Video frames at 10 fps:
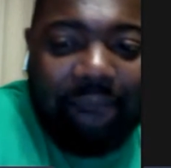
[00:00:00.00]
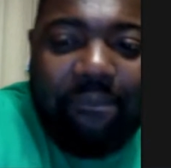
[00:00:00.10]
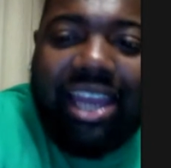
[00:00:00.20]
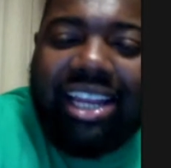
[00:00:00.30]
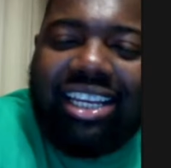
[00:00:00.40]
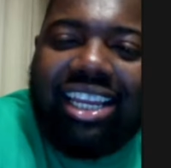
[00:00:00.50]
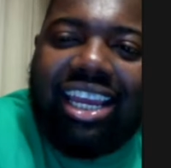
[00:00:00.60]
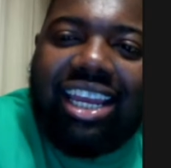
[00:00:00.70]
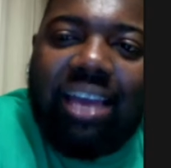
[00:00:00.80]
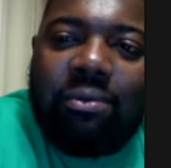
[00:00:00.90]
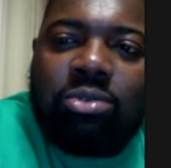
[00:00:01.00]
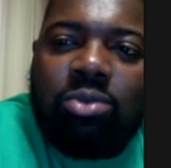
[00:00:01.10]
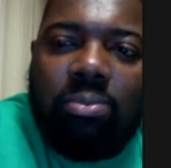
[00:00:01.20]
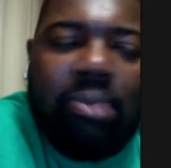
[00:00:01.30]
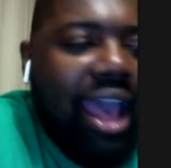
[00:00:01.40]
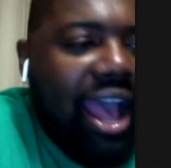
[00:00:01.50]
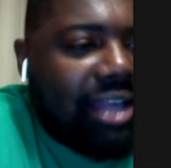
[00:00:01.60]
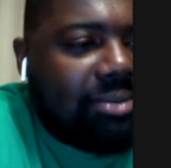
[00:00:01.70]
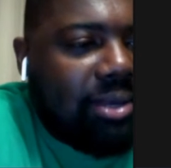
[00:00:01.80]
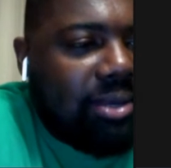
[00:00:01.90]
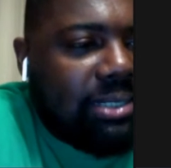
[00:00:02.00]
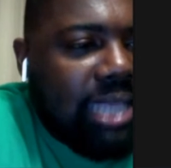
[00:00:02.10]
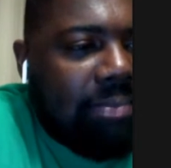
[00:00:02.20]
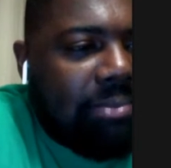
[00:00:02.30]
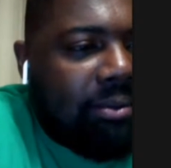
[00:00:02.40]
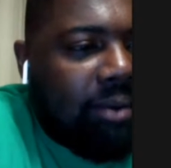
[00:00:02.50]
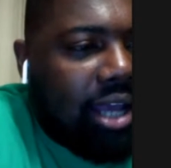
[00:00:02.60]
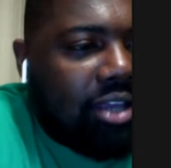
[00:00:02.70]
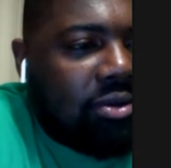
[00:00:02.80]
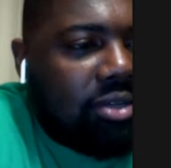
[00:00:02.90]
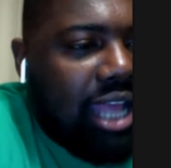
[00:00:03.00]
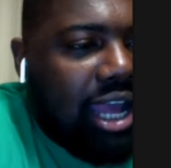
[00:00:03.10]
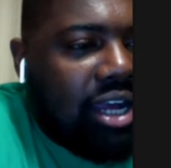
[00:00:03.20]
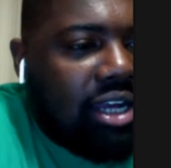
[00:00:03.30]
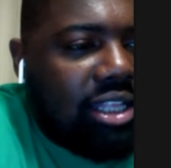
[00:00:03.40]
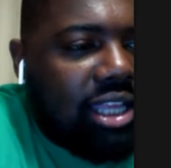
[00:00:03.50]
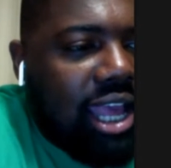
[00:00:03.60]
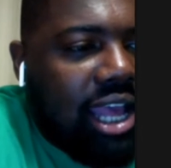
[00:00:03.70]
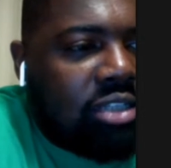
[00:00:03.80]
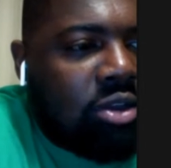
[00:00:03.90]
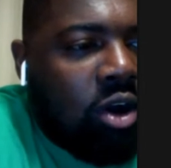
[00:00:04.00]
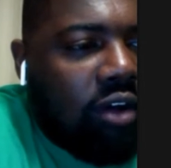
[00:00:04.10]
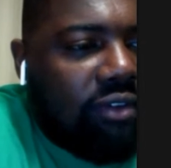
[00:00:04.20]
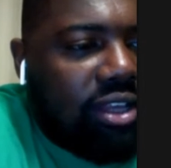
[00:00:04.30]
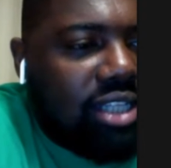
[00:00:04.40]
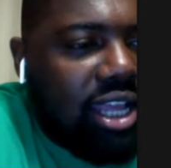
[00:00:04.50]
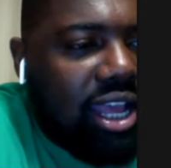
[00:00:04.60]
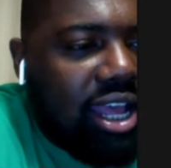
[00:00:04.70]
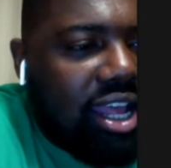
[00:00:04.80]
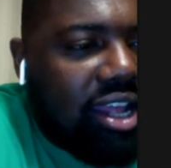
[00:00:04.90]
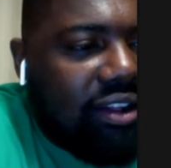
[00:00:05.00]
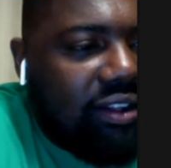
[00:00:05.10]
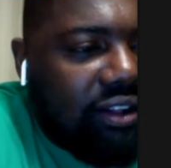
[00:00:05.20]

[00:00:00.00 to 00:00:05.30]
Bet he did. They was whooping ass when he was at BYU with that ugly ass offense they had.